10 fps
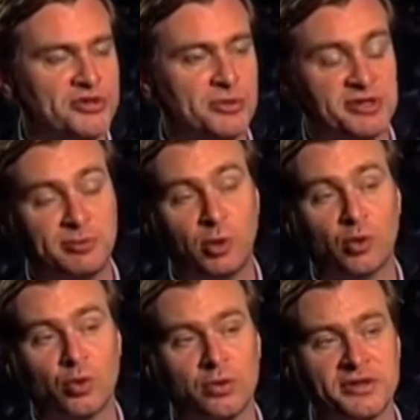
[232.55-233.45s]
to
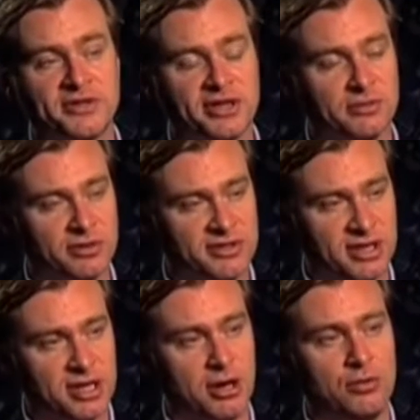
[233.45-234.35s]
explore all these things, wants to
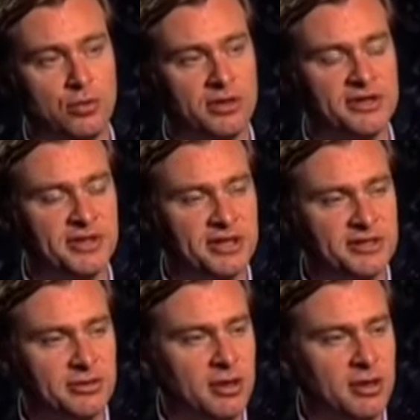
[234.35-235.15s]
know all these things,